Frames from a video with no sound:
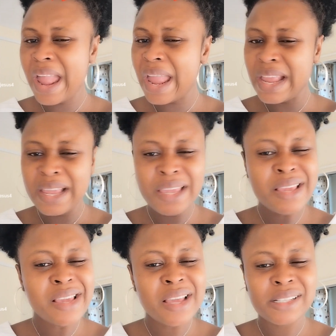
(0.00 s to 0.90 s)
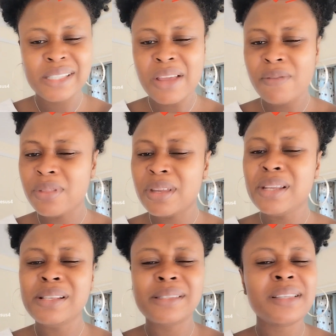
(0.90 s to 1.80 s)
And He hears
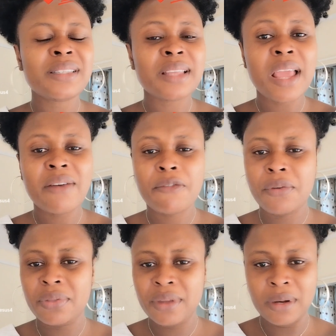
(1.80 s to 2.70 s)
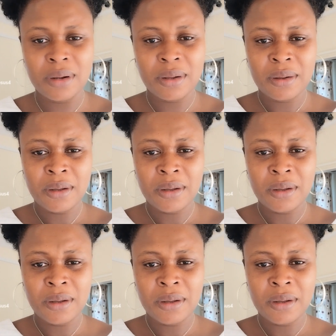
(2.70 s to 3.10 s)
everything. He sees everything.